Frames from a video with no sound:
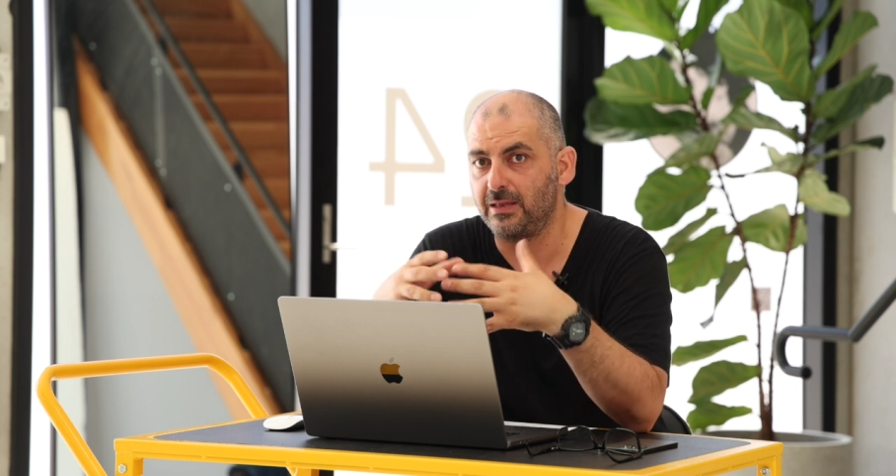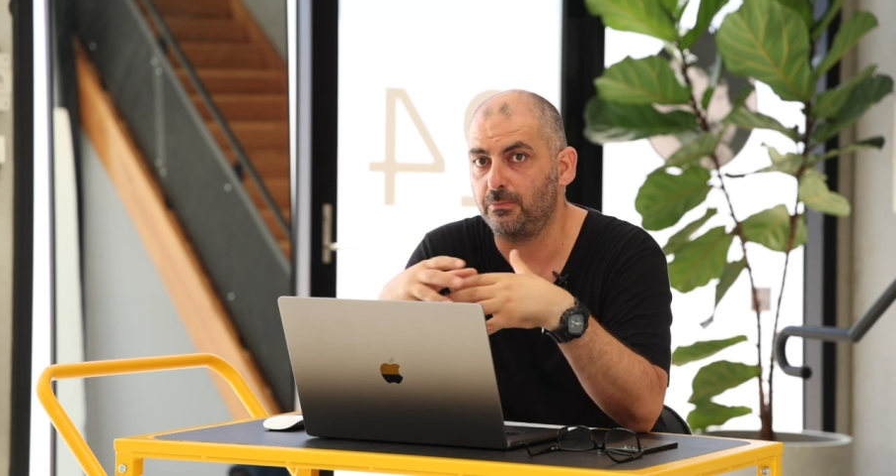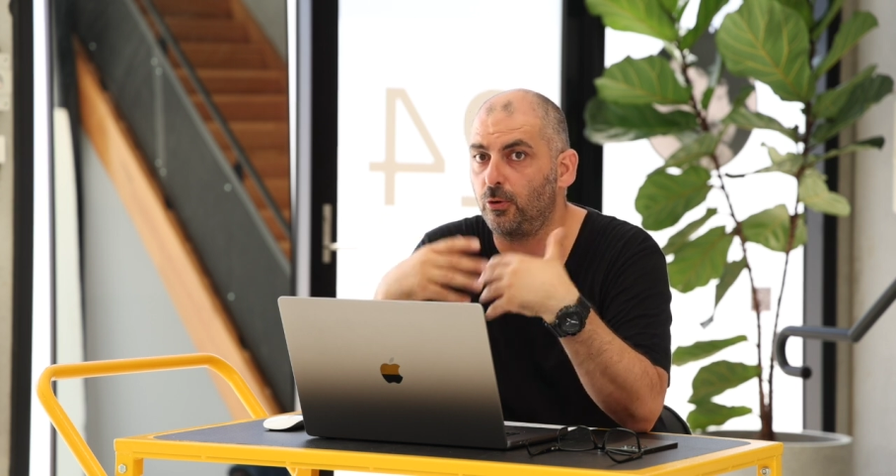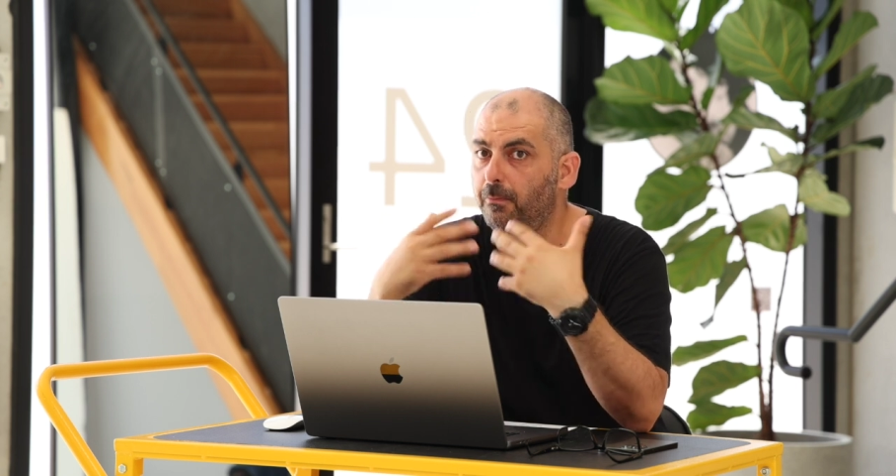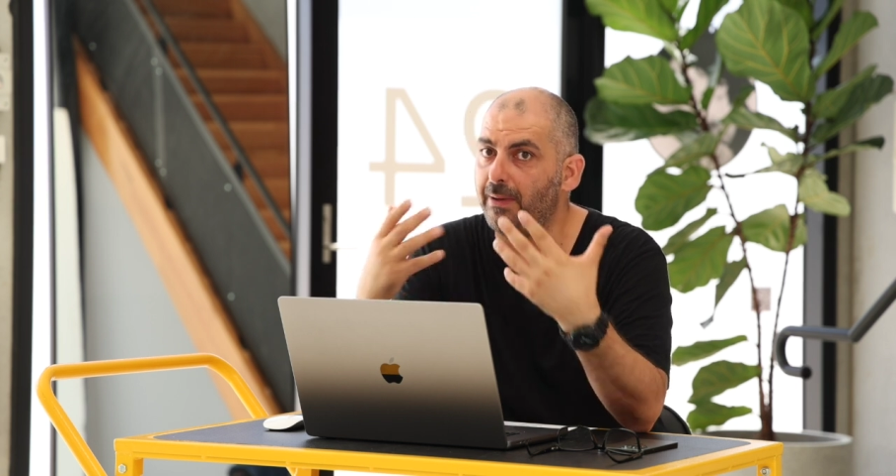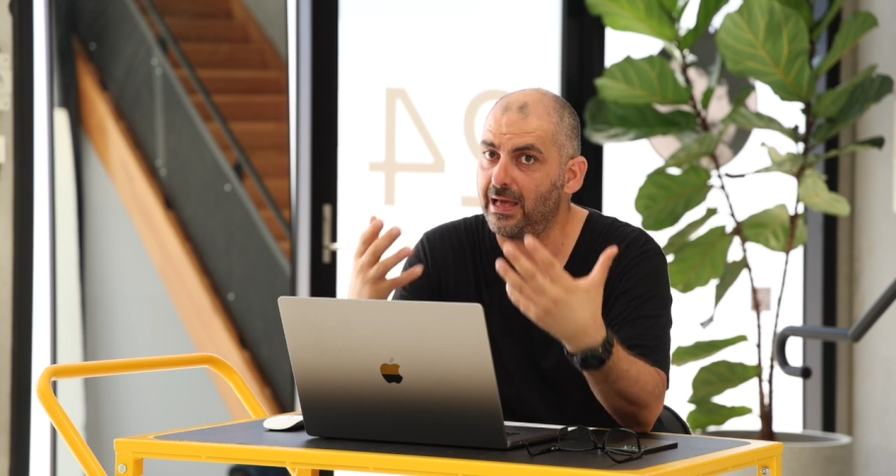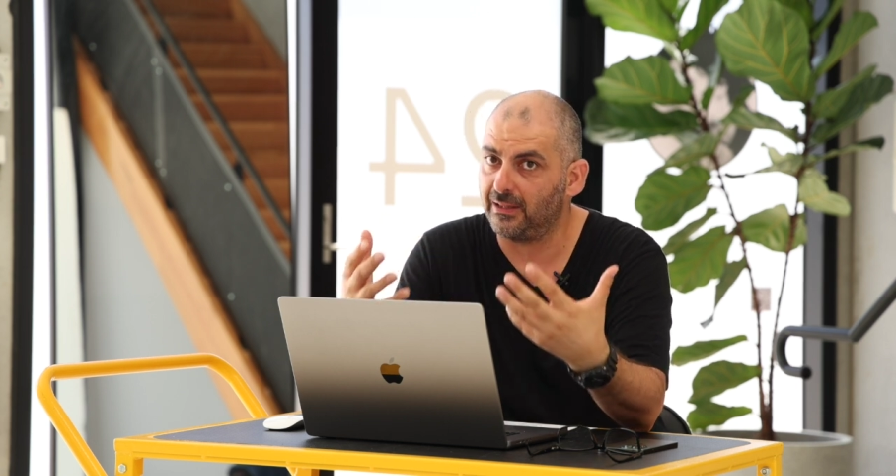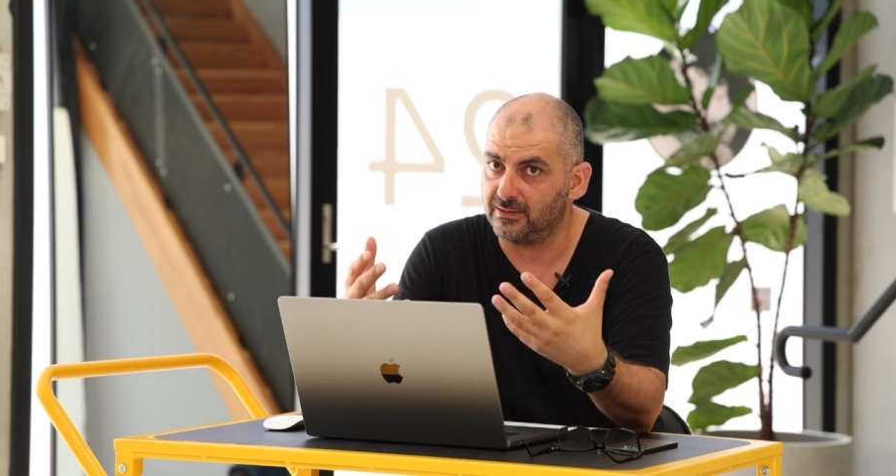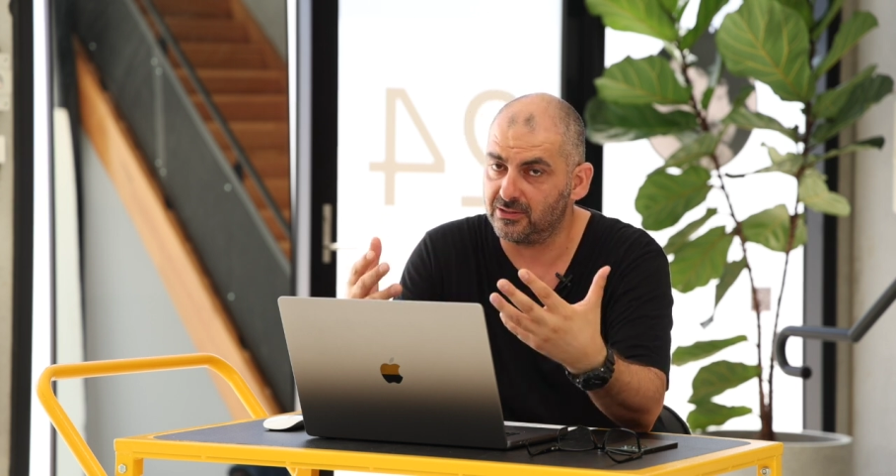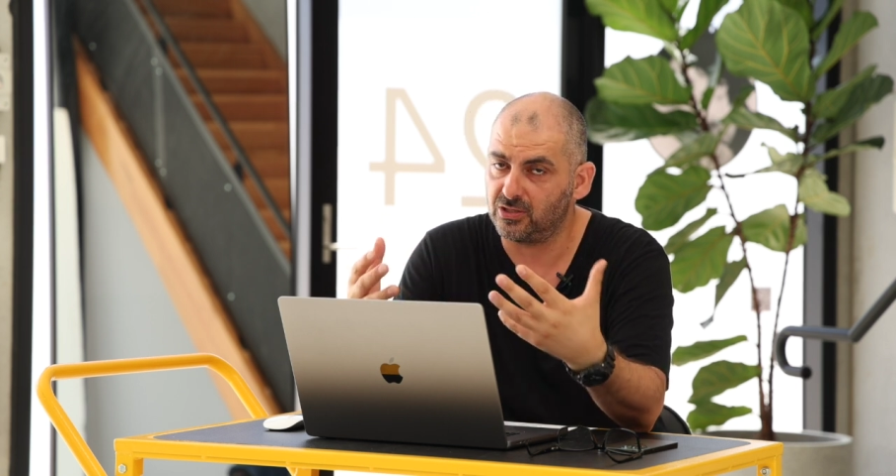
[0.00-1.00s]
and more
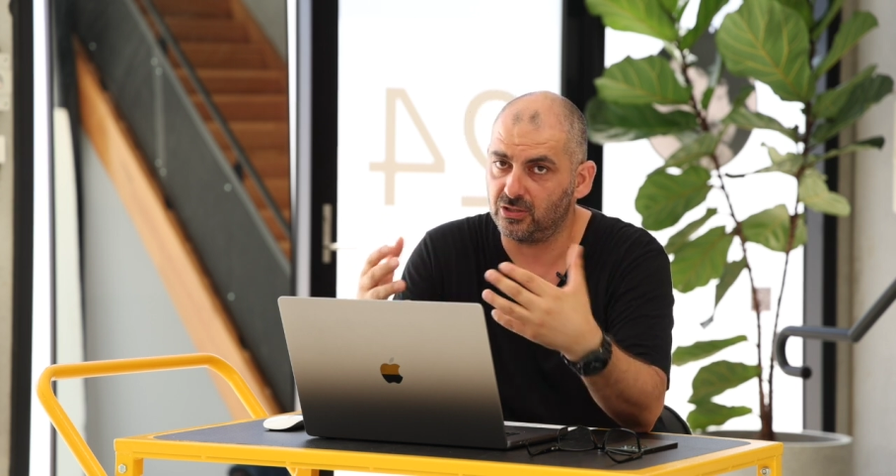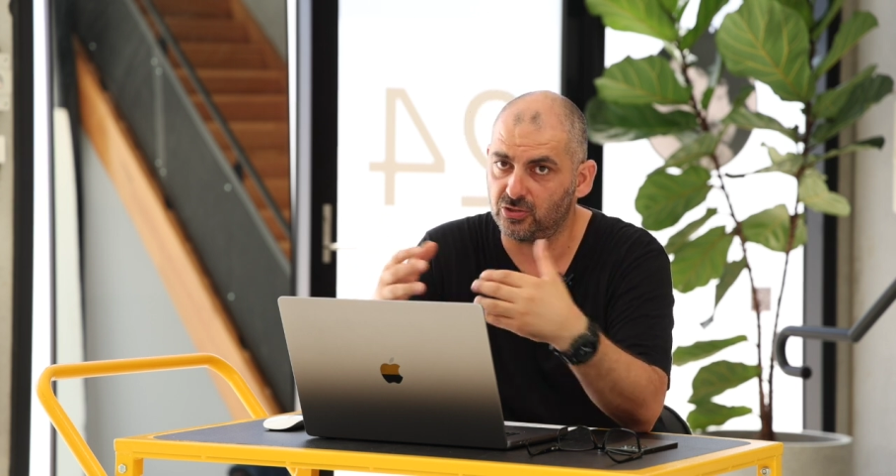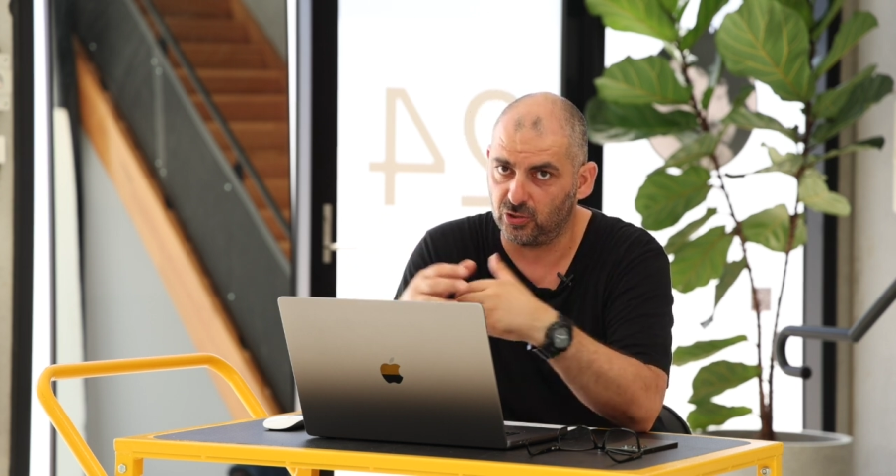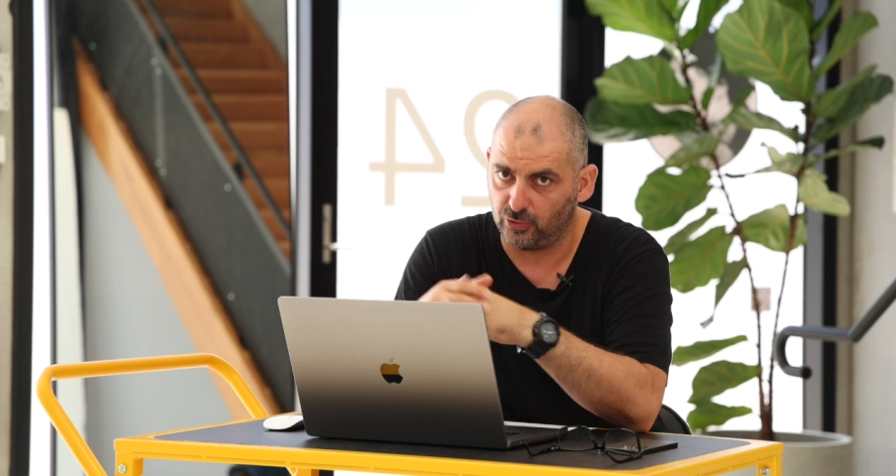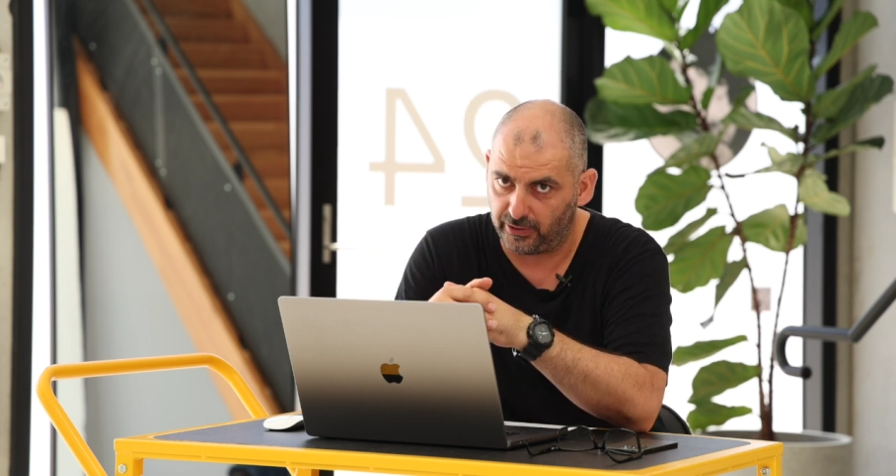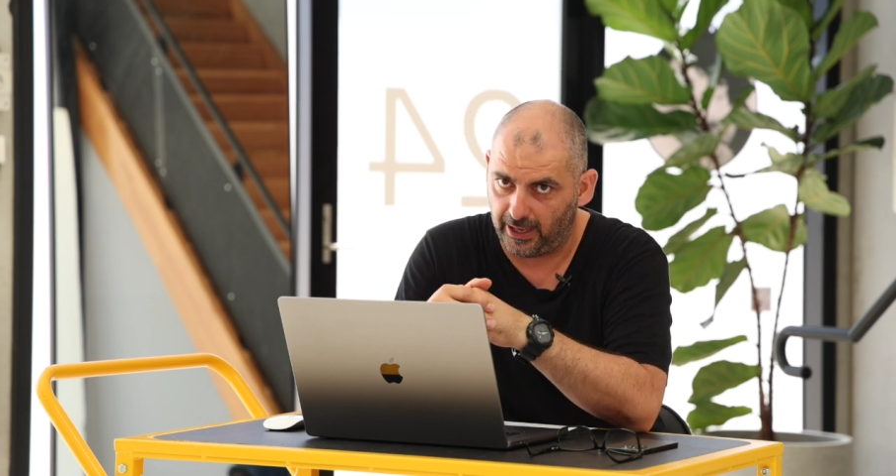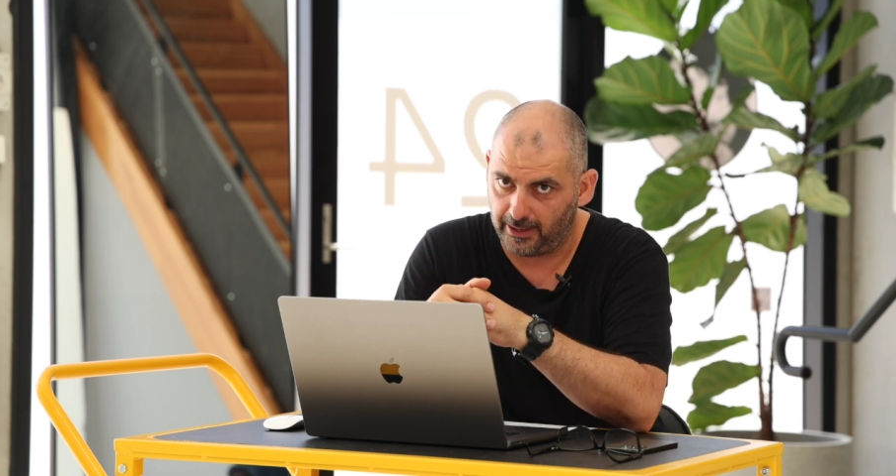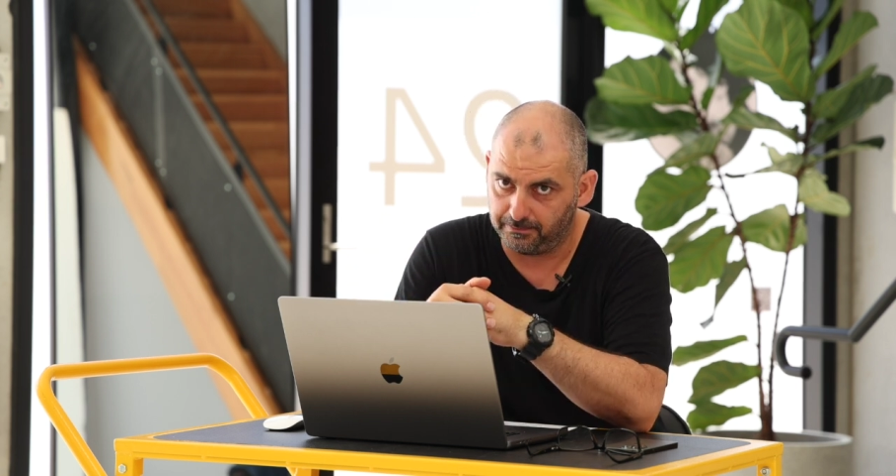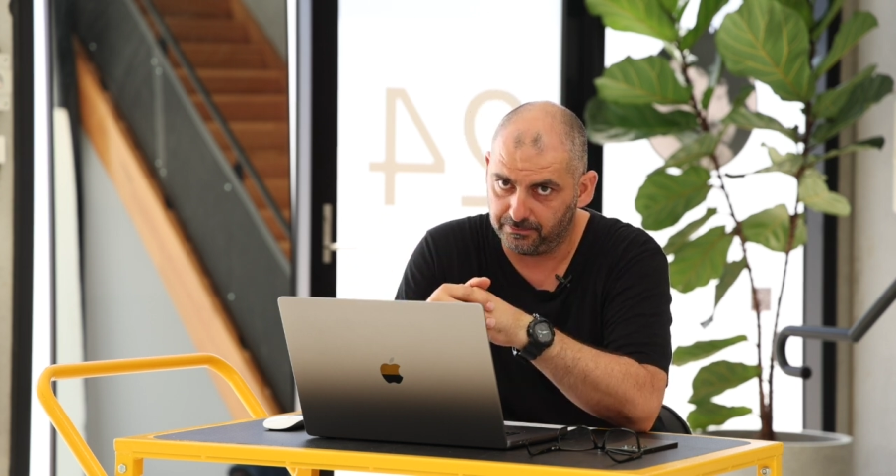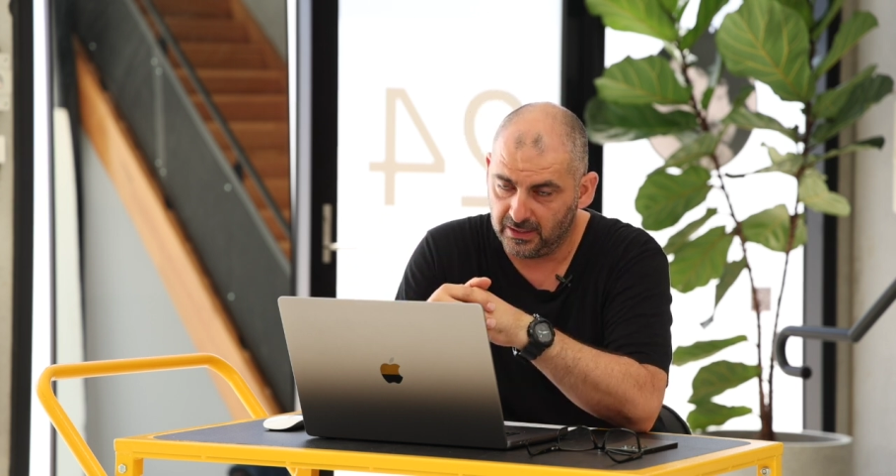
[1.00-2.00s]
balanced to look at.